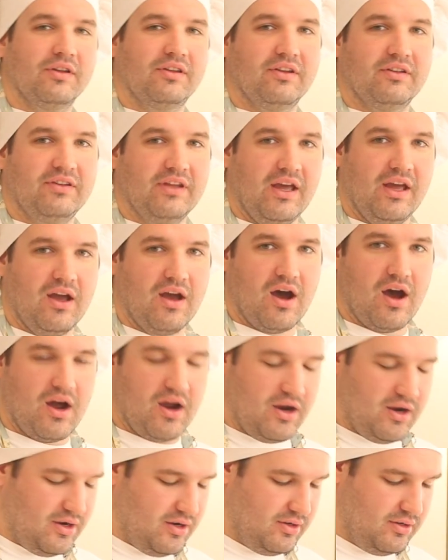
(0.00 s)
to take
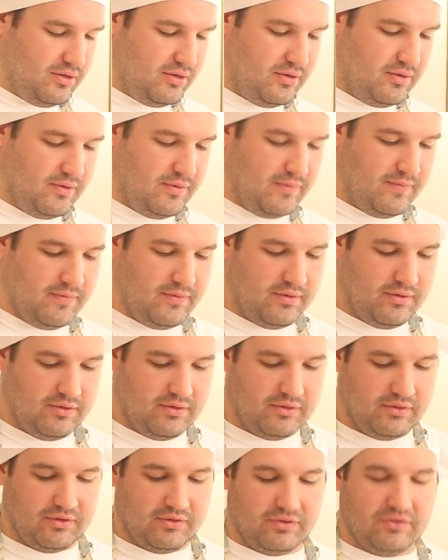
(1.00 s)
our
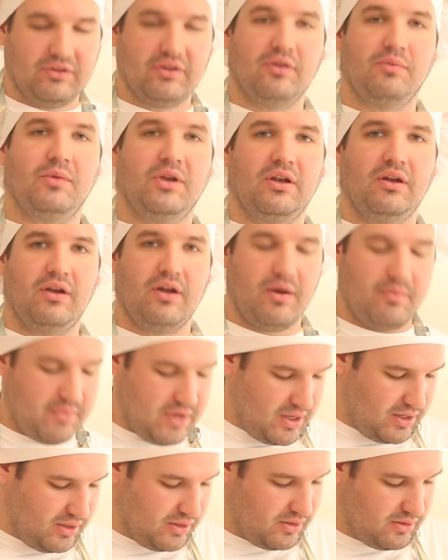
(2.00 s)
cinnamon and
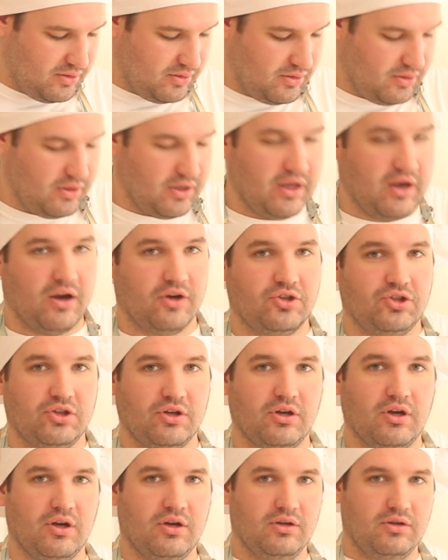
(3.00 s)
nutmeg and our
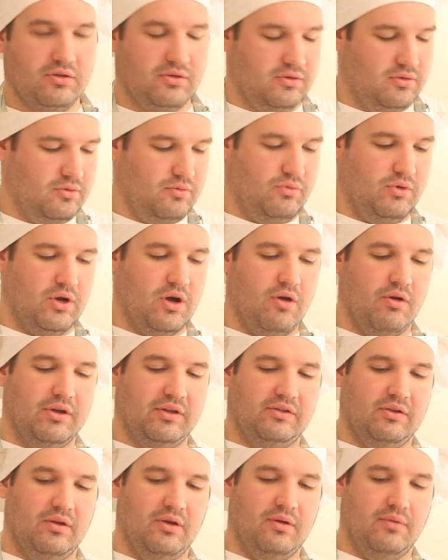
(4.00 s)
sugar, and we're going
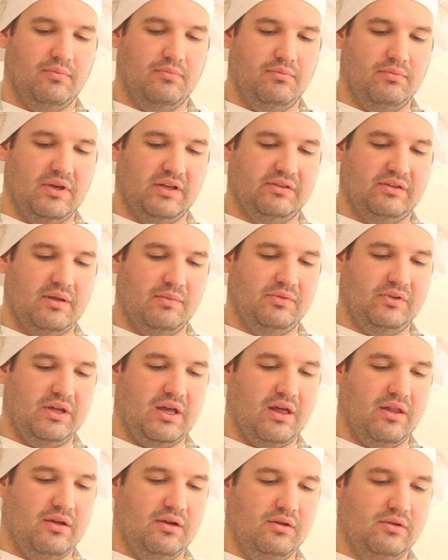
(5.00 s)
to mix them
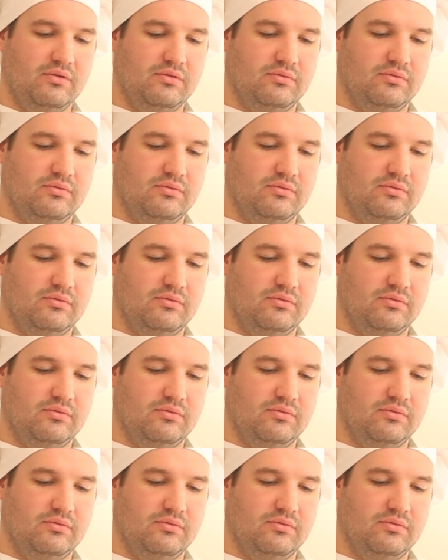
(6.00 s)
together.